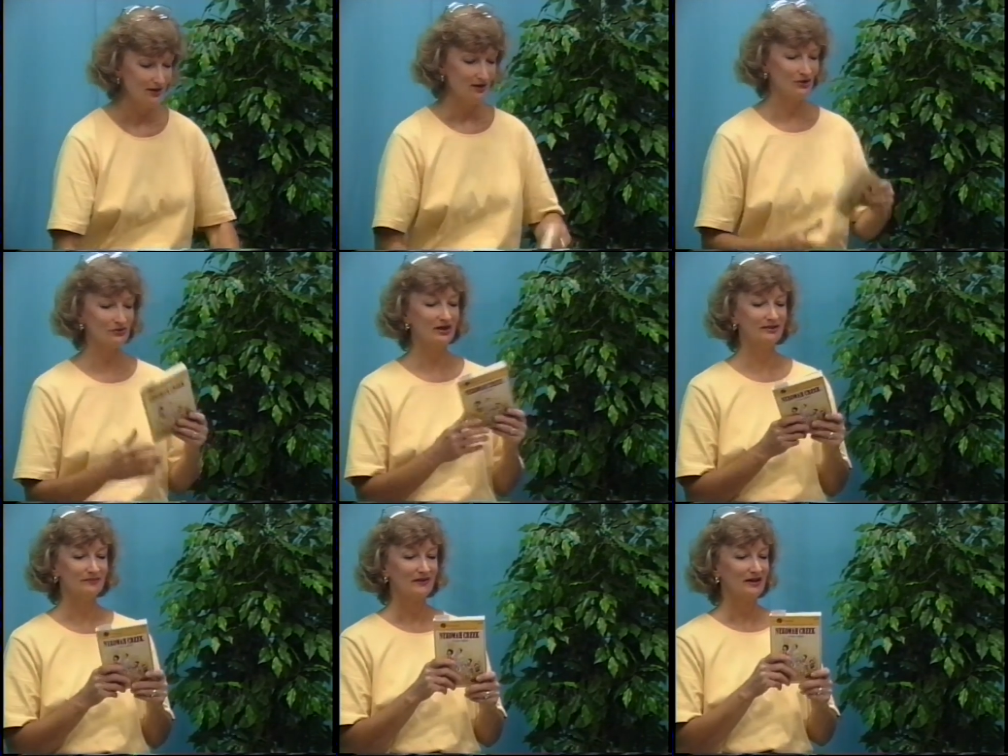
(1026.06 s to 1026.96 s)

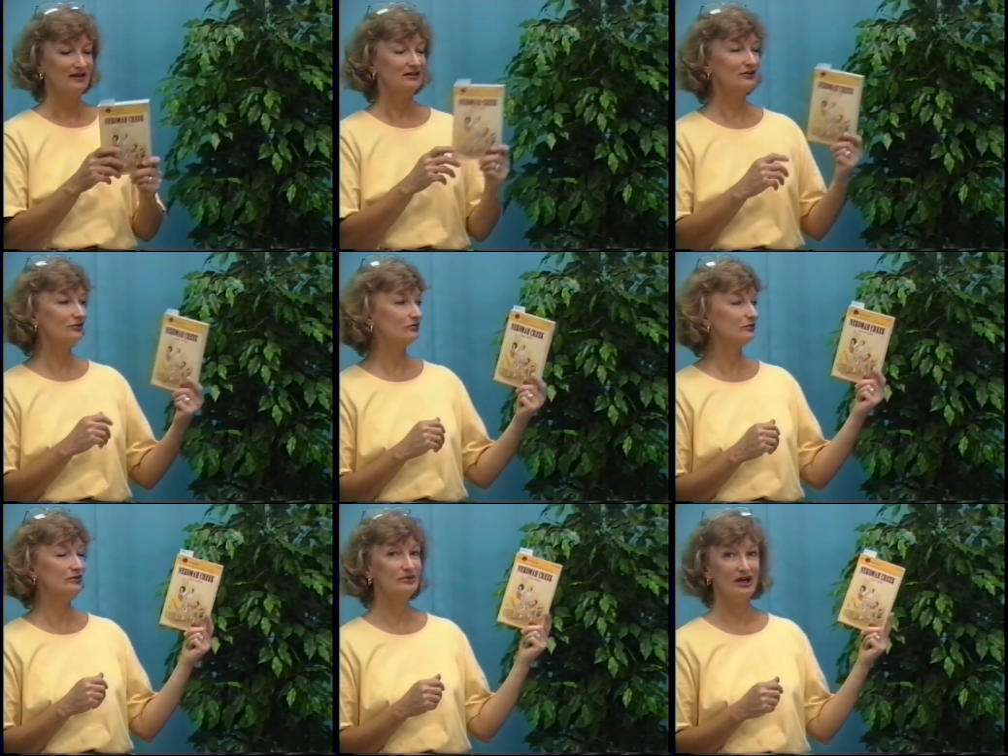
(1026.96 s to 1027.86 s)
Okay, Linda
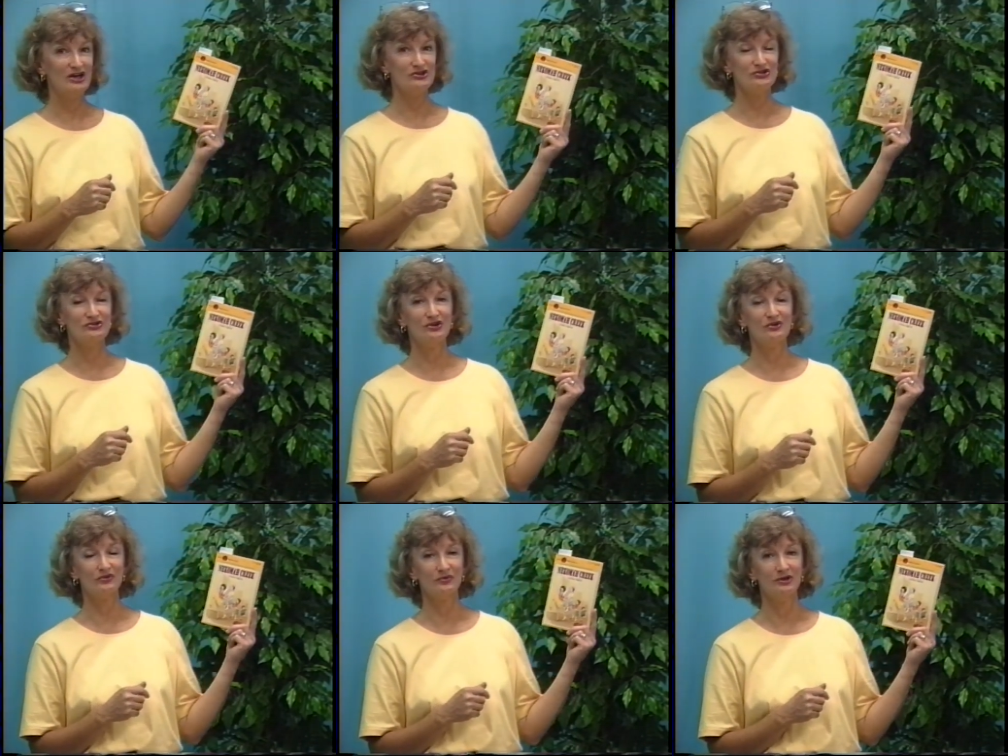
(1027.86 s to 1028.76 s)
Crew, as you know,
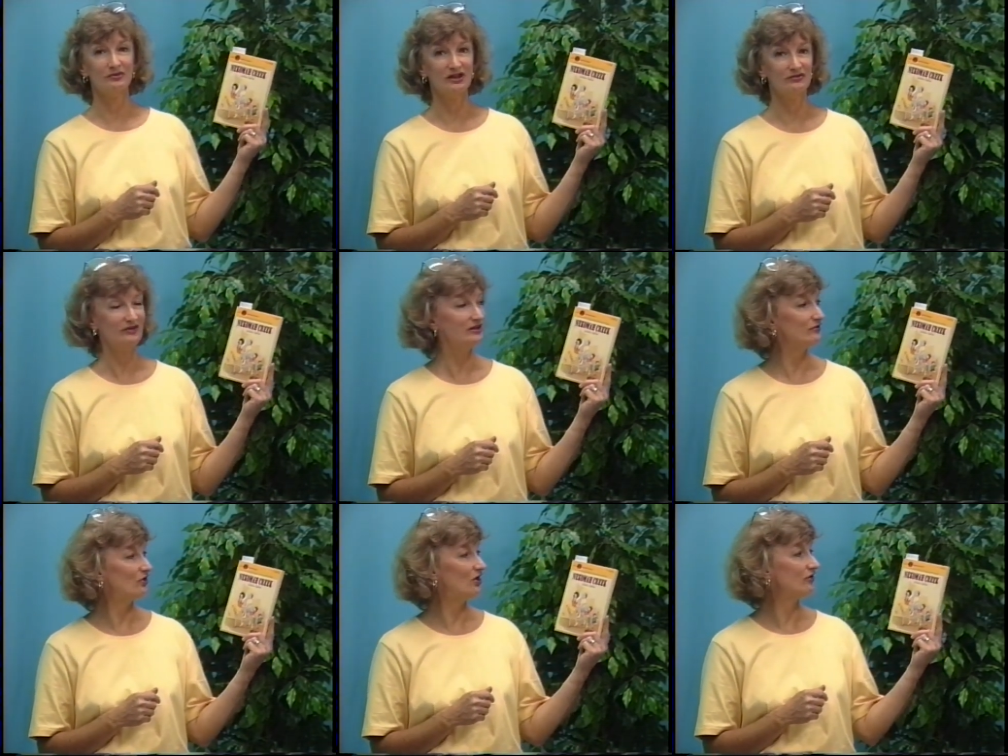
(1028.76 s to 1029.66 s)
is one of my
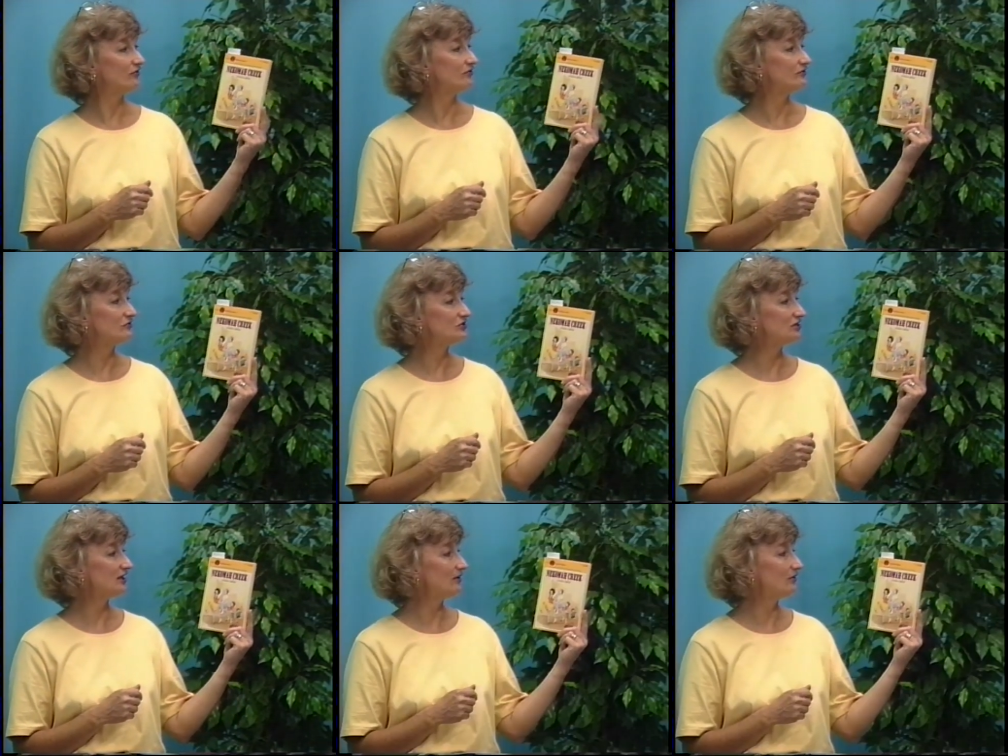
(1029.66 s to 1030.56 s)
favorite authors, and when she
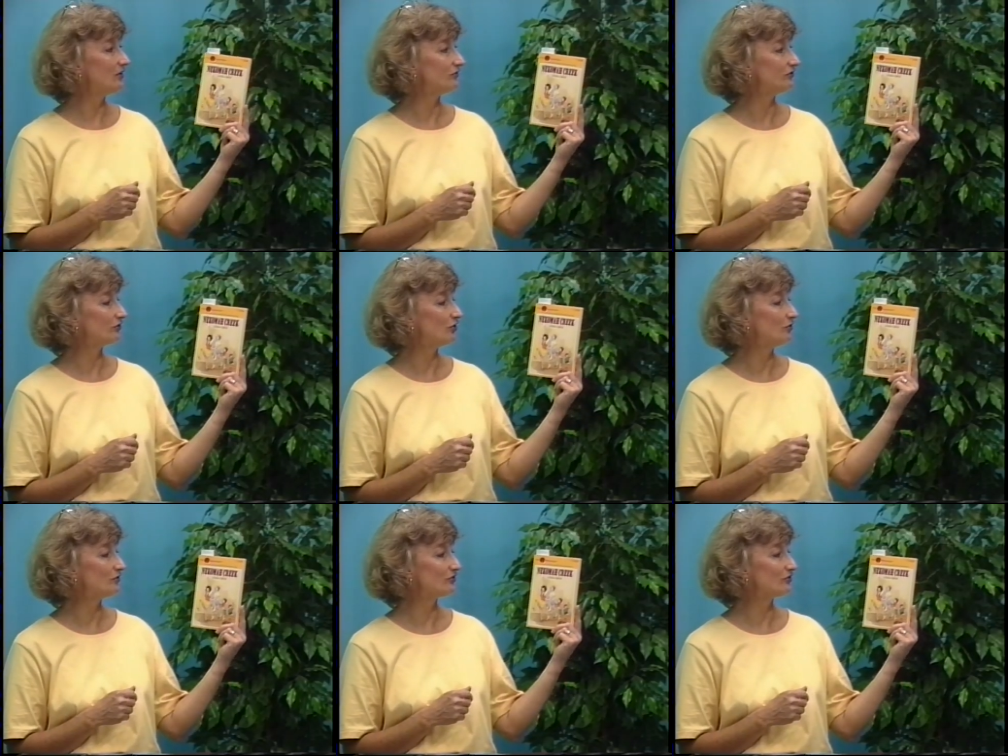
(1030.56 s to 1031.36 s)
came out with Nekomah